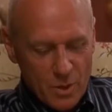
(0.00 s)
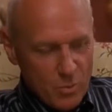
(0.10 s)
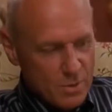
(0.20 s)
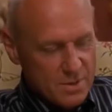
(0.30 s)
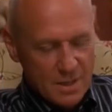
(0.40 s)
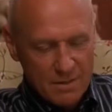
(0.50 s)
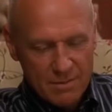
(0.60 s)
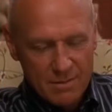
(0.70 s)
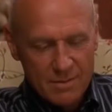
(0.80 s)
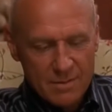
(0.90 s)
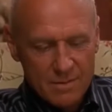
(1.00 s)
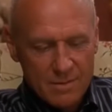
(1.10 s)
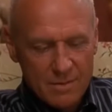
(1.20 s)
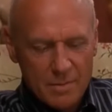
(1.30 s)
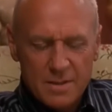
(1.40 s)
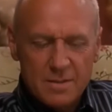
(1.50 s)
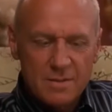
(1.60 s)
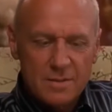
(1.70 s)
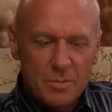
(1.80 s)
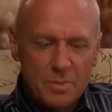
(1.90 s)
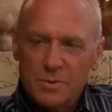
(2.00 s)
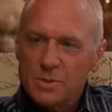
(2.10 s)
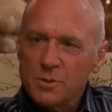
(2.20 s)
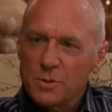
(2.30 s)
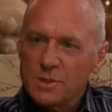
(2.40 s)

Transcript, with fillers: quick, quick, Seth. Amazing you're not better at skirt